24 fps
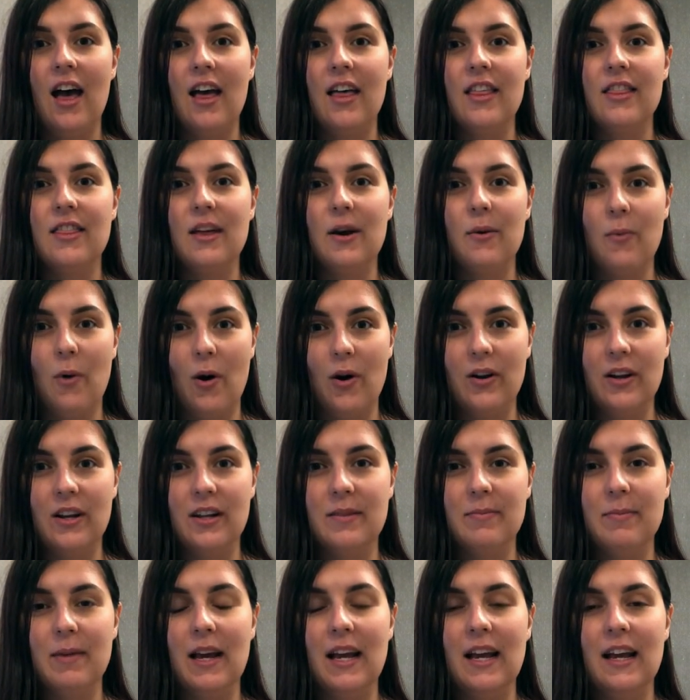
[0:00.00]
They
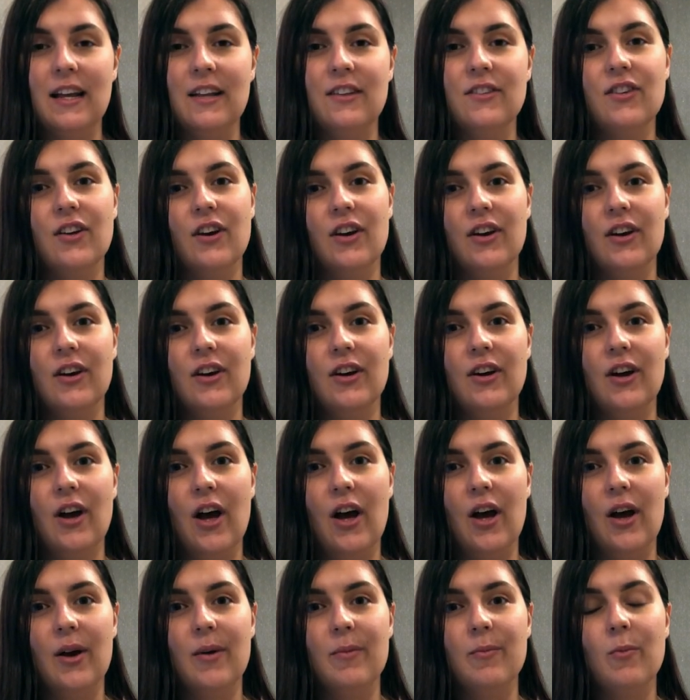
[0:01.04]
wanted me
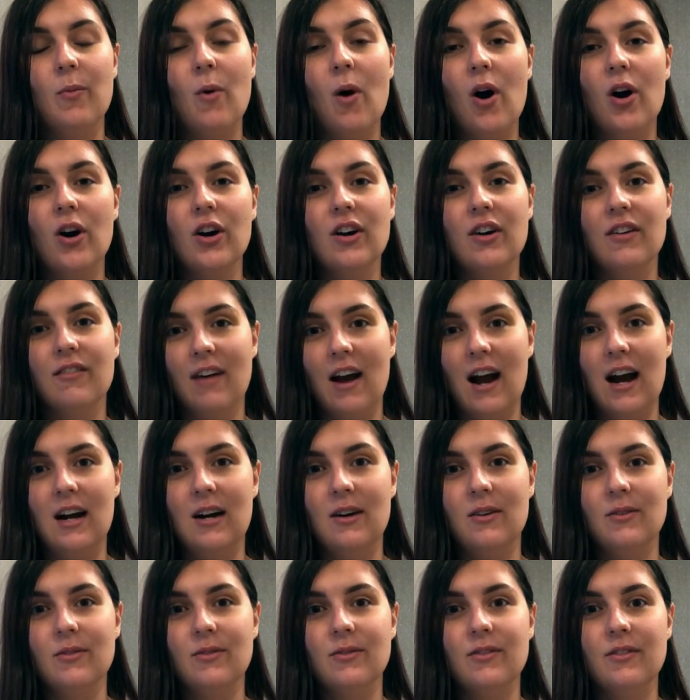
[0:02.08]
to walk
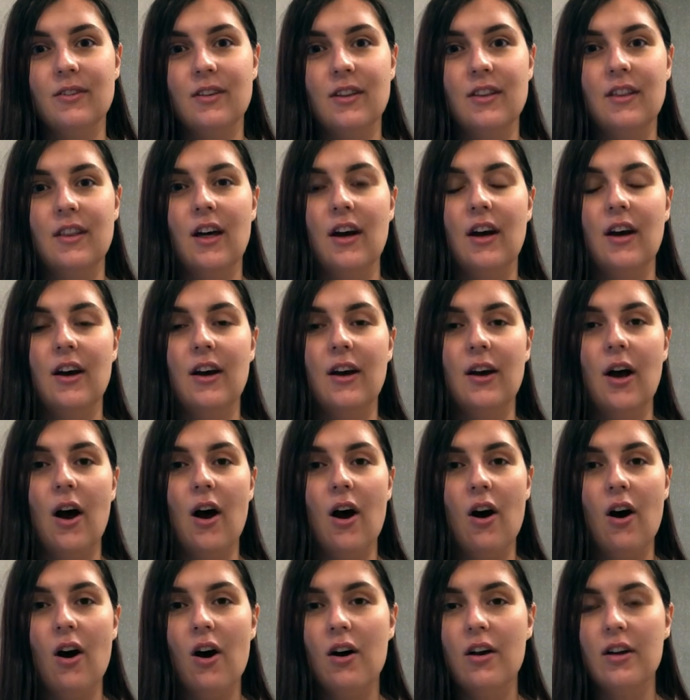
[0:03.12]
around the
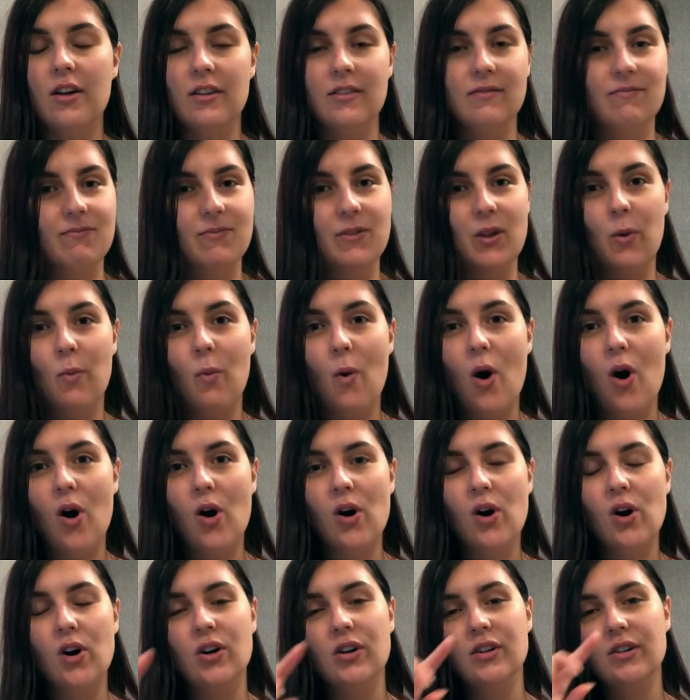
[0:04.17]

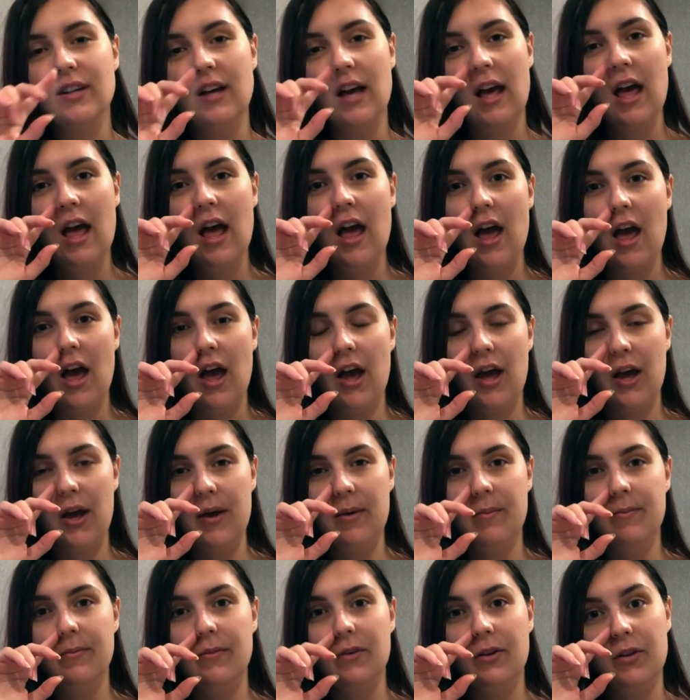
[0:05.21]
ward
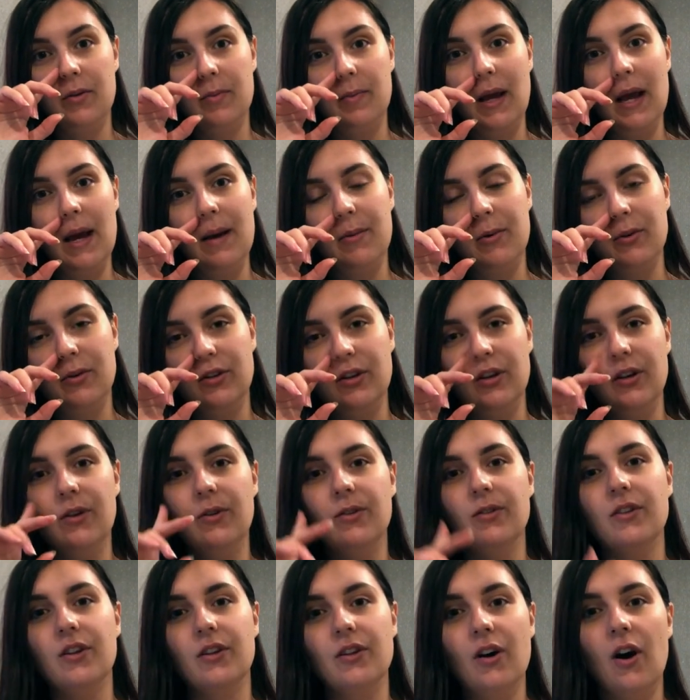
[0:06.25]
and to be able to
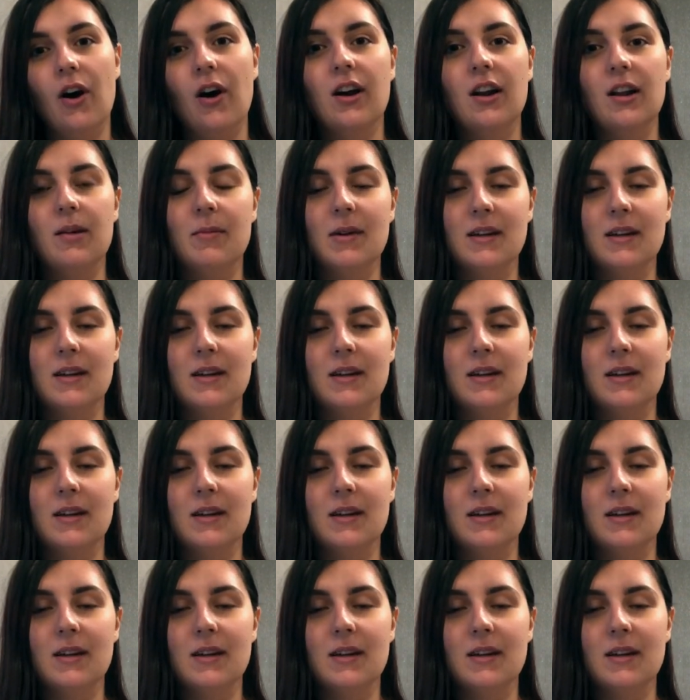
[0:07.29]
use the toilet